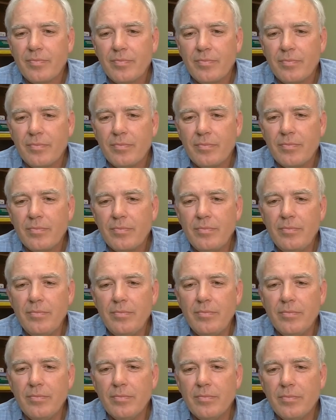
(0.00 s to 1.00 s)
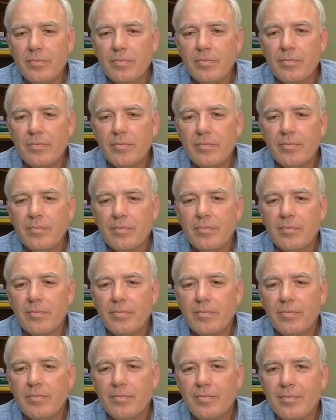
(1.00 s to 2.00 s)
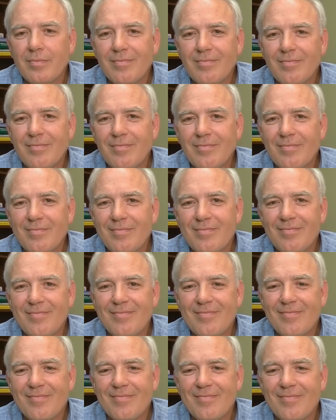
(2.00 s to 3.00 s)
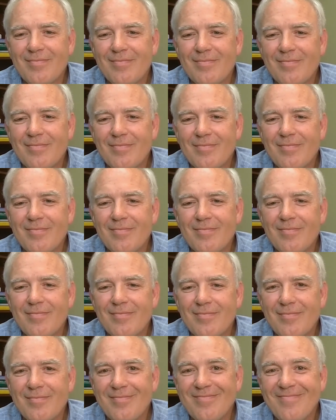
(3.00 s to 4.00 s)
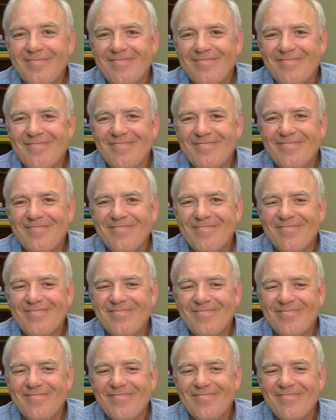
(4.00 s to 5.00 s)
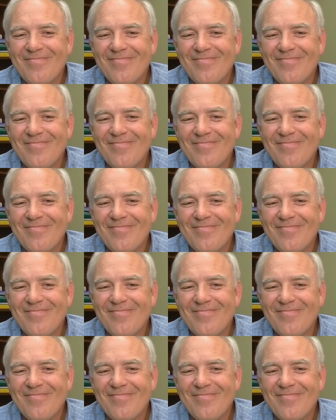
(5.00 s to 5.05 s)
The person shown says nothing.